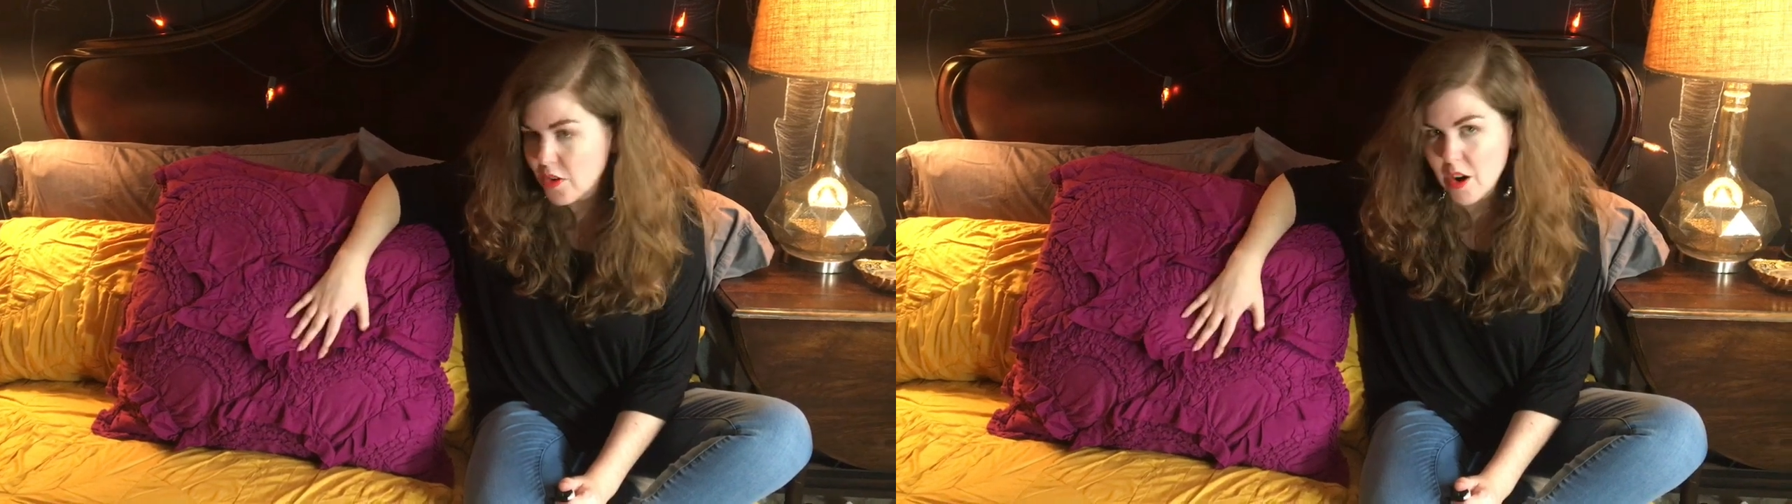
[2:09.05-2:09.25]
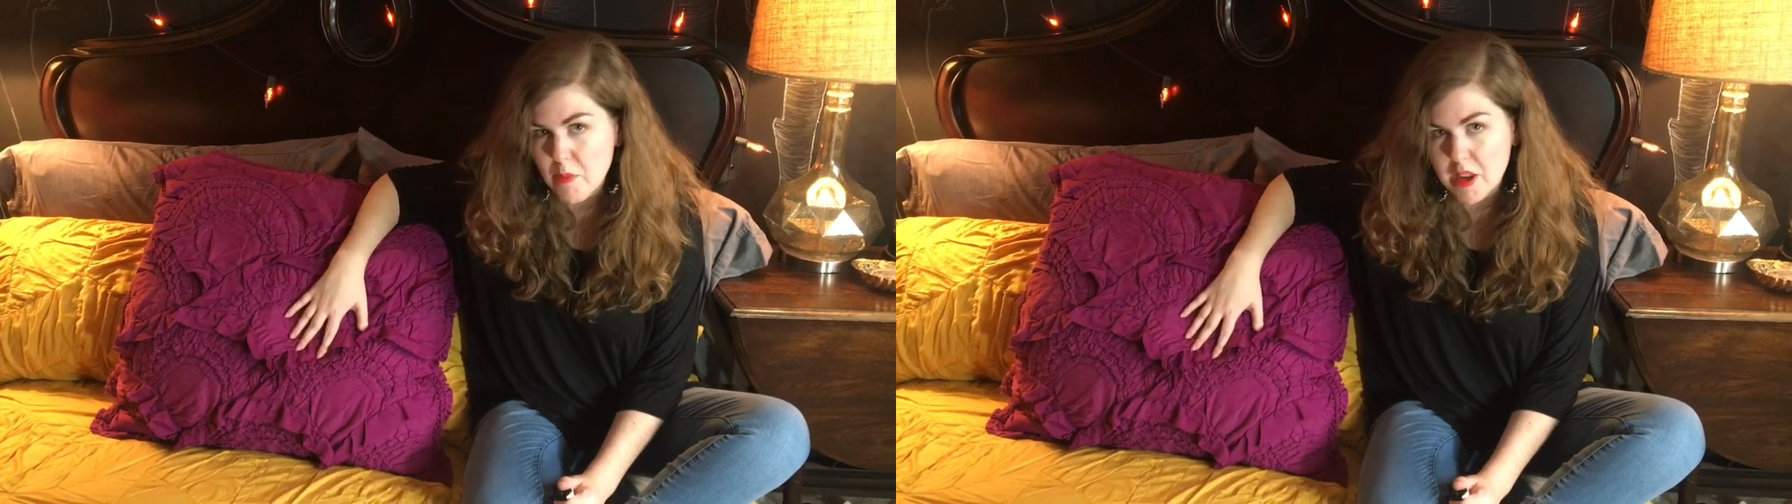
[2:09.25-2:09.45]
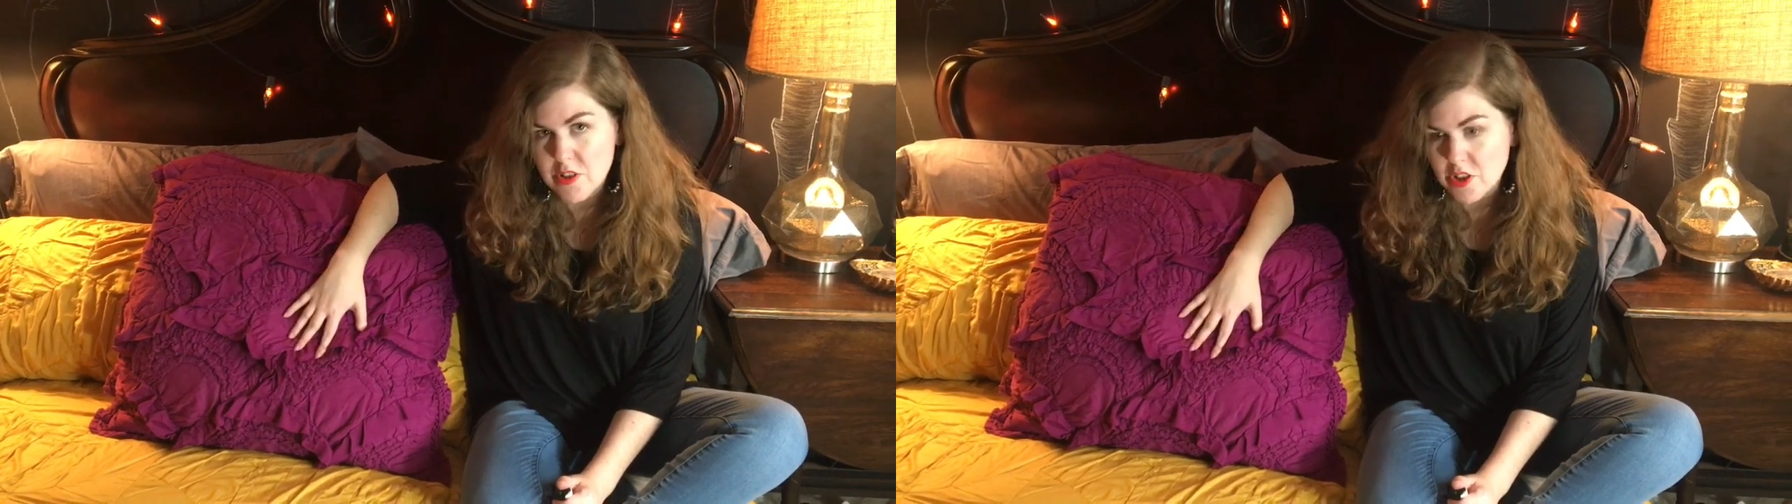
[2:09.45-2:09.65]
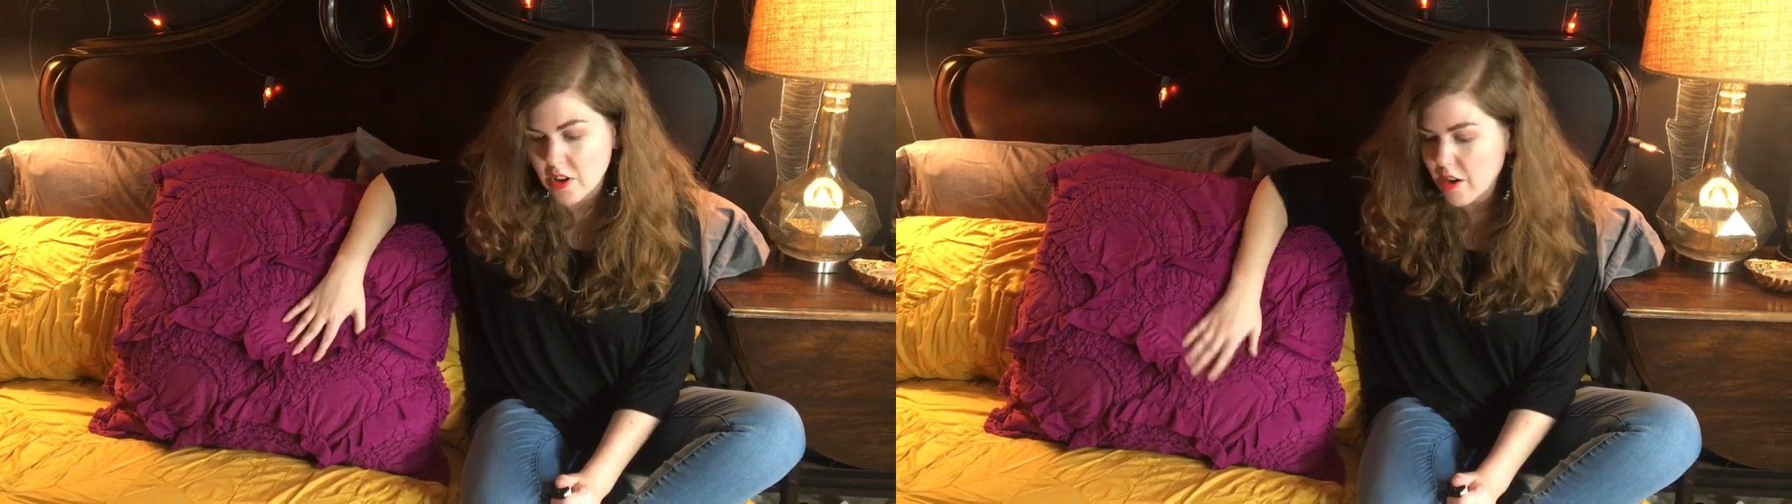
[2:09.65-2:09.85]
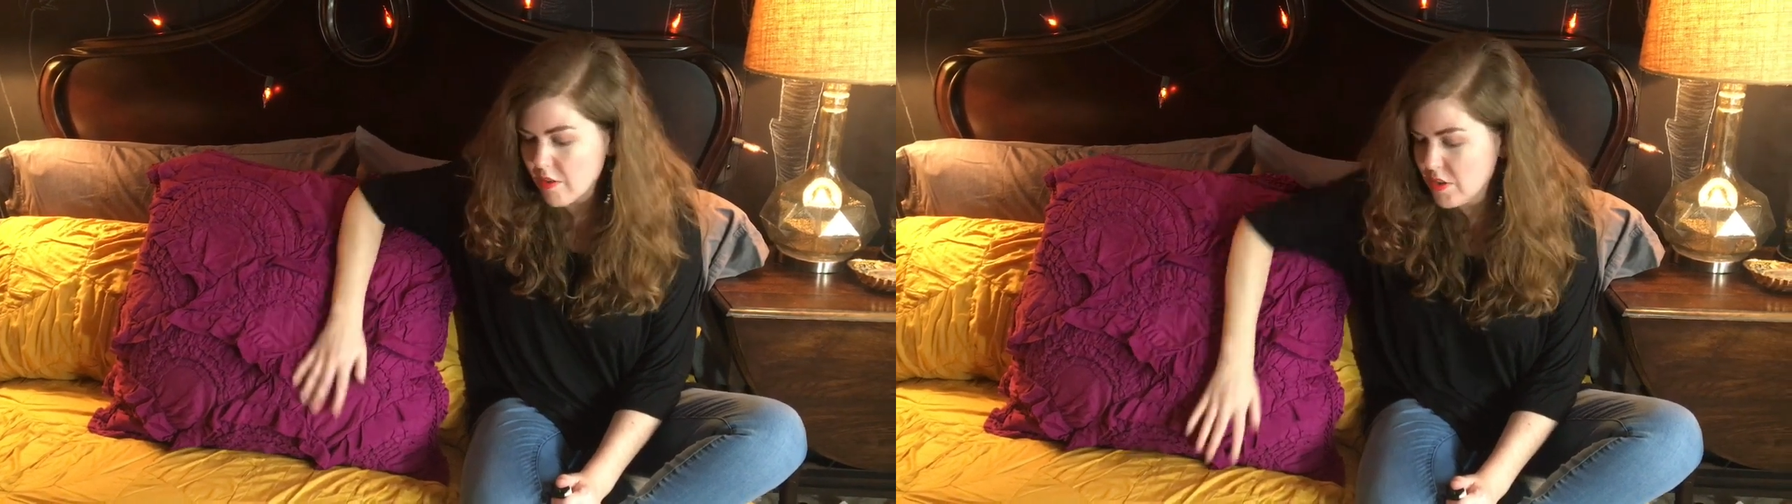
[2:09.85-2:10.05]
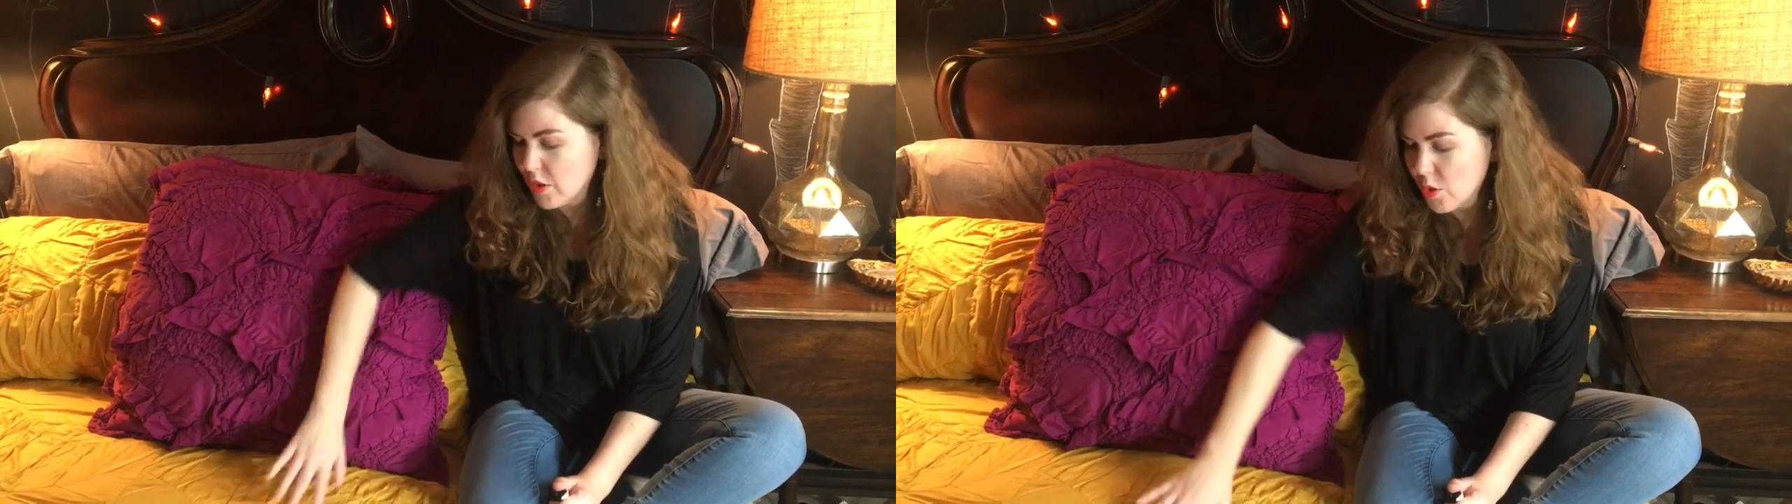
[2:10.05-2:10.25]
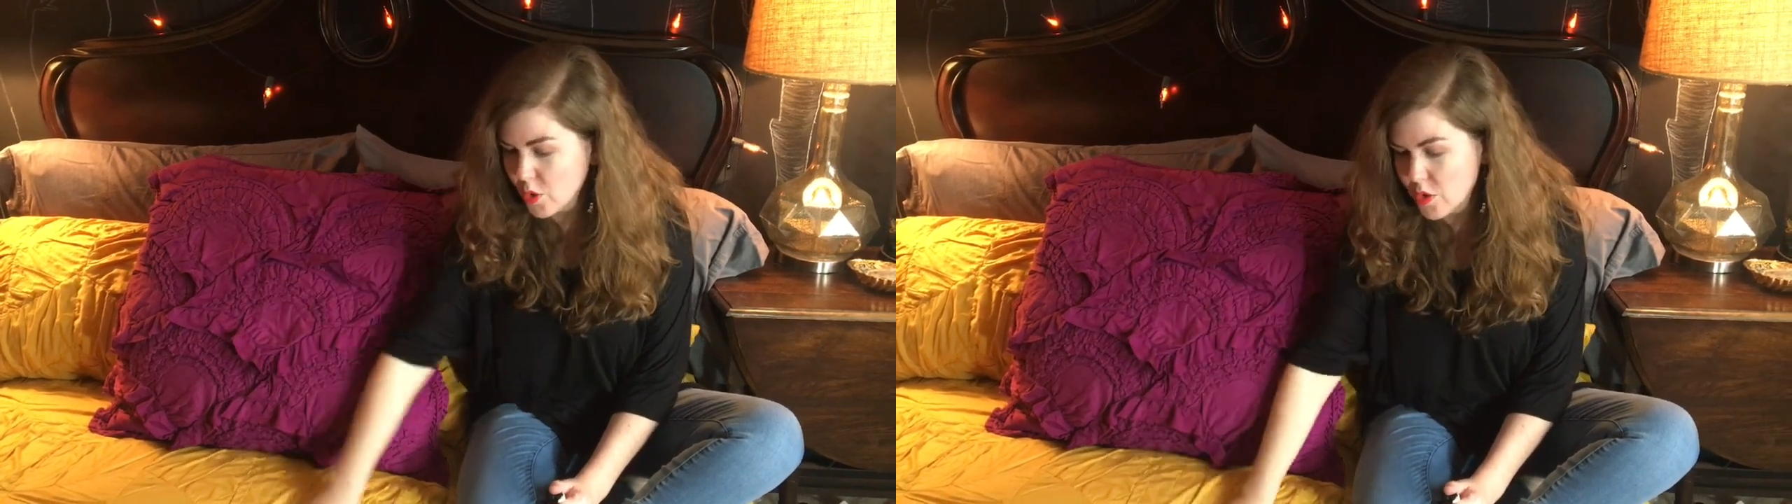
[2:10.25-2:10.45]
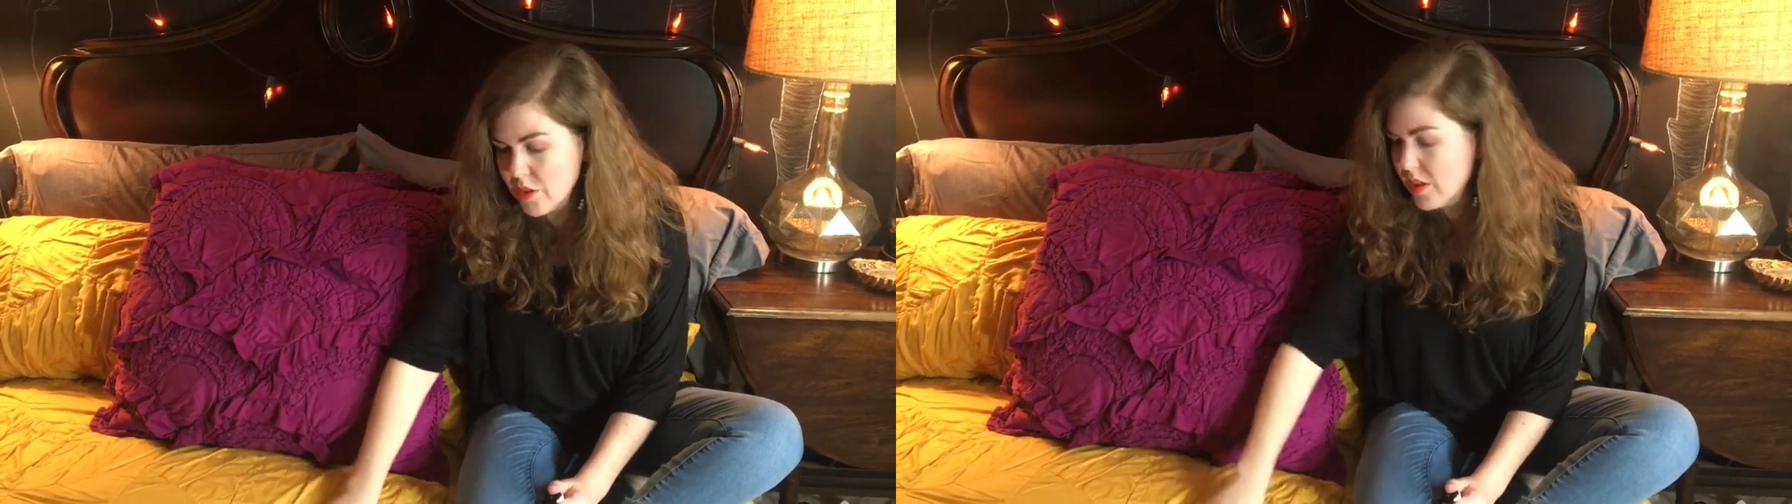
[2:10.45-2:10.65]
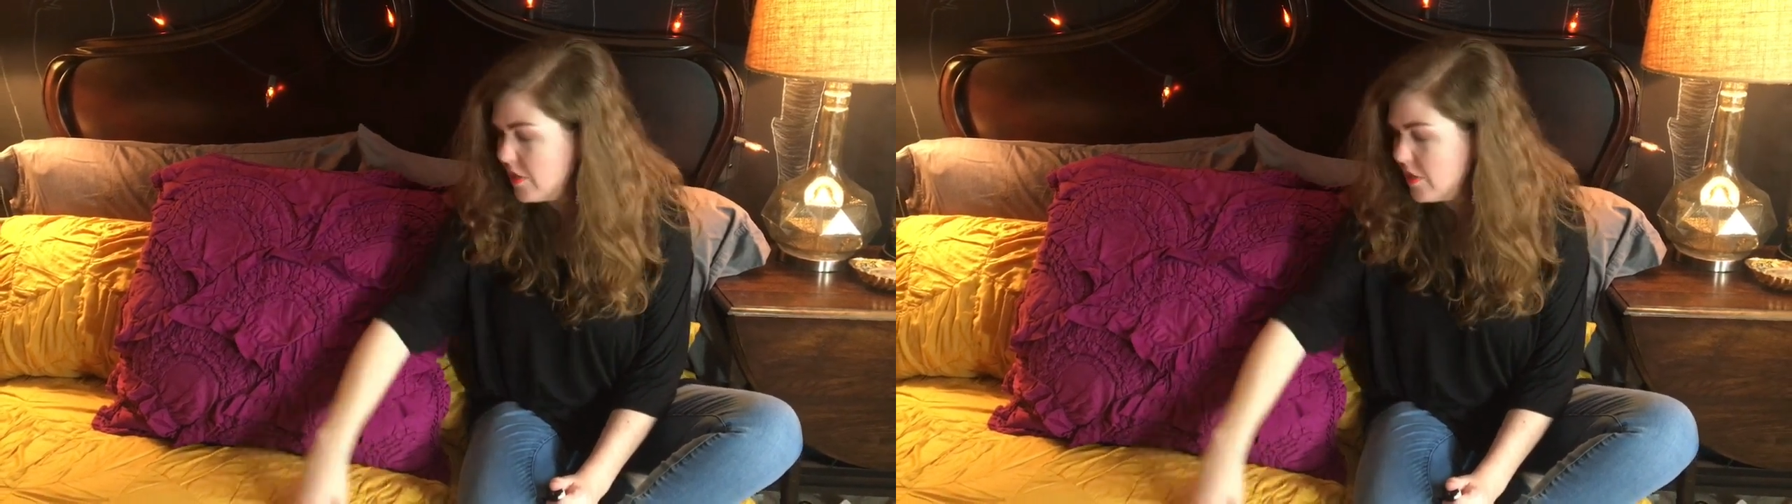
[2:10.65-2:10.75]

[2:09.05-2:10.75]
combination of the gold